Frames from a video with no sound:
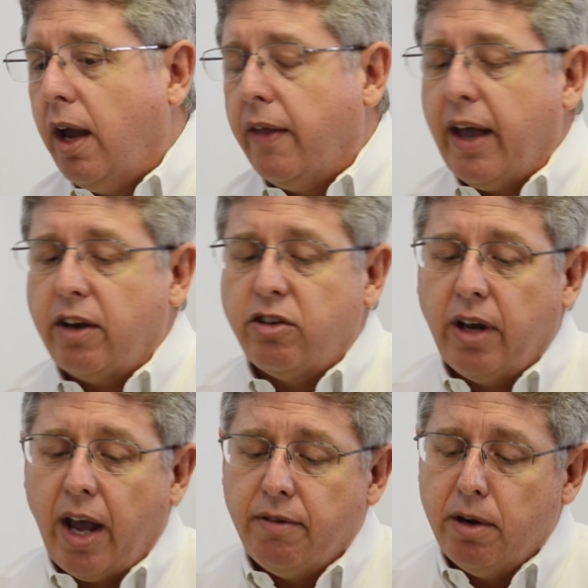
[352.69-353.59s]
And that
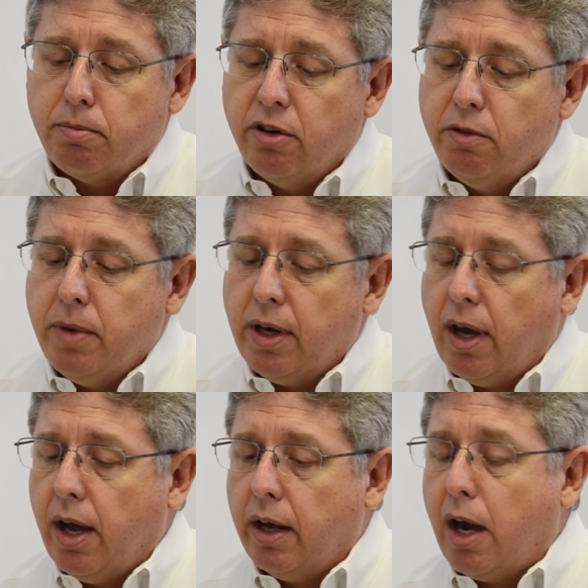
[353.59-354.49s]
should have an improvement
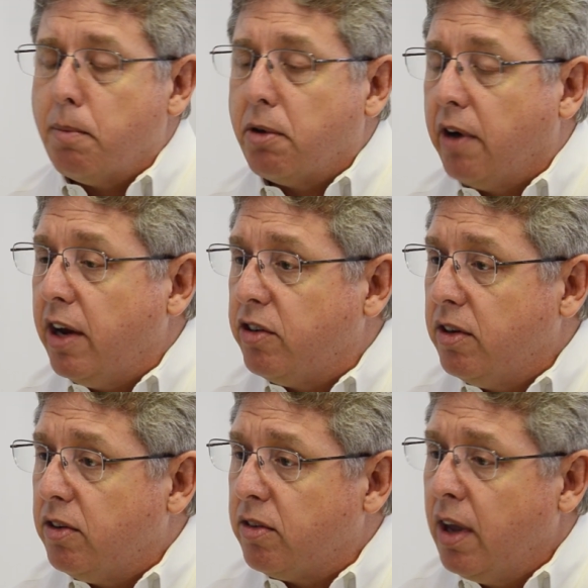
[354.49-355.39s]
on
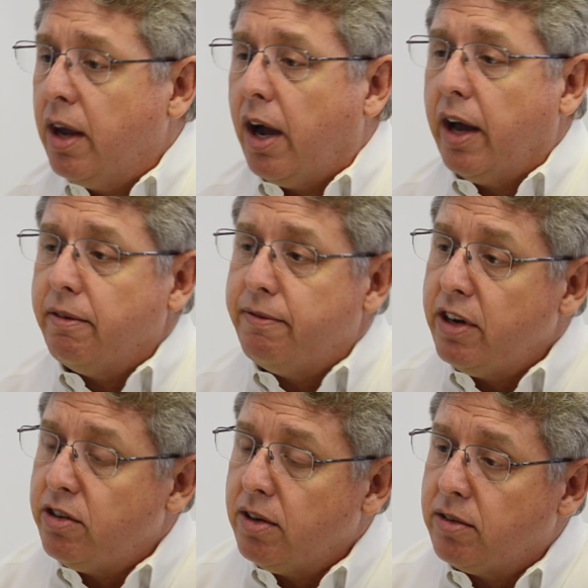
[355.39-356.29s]
operations, on
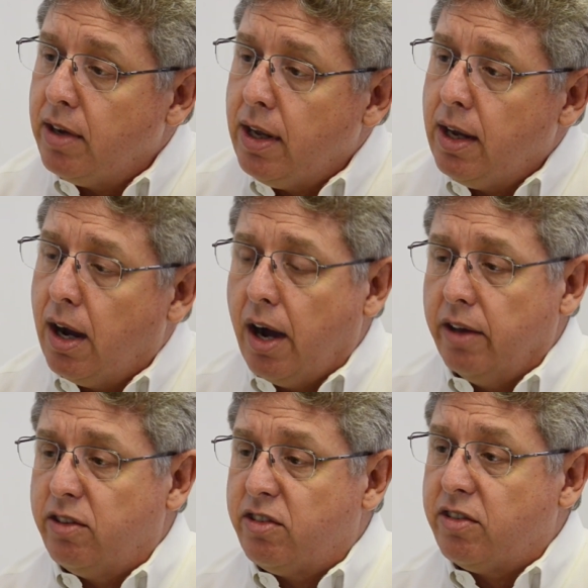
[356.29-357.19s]
efficiency,
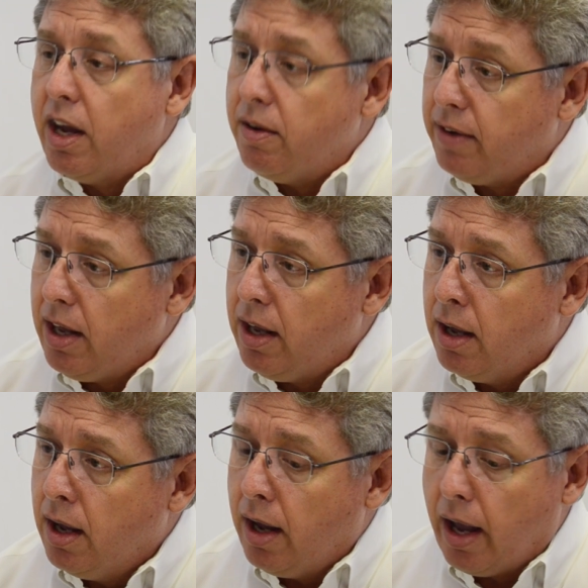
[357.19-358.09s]
on safety,
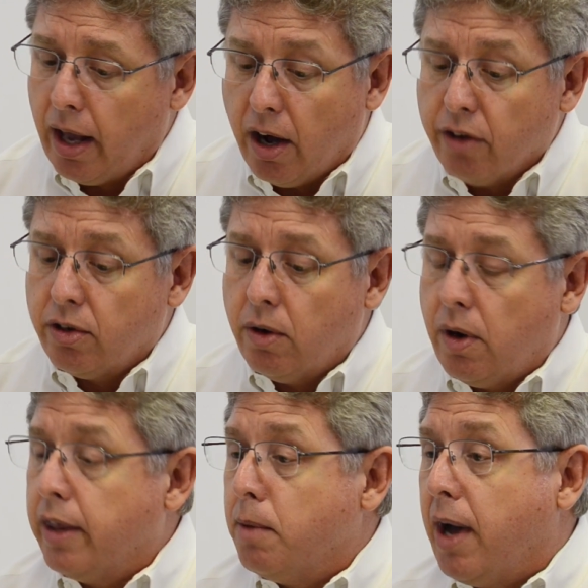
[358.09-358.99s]
and
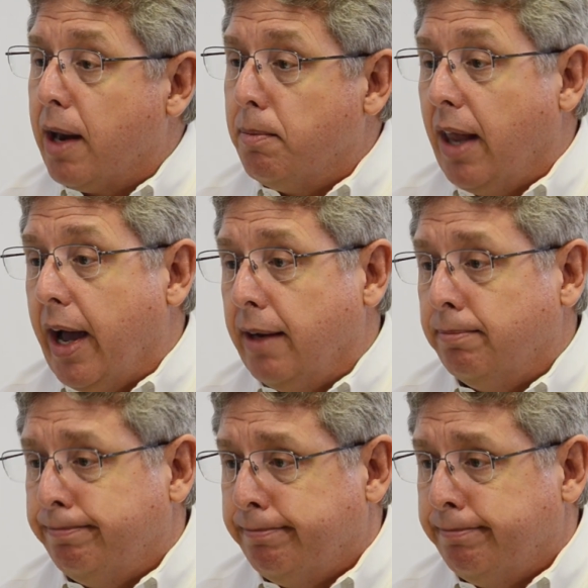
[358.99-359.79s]
also on the bottom line.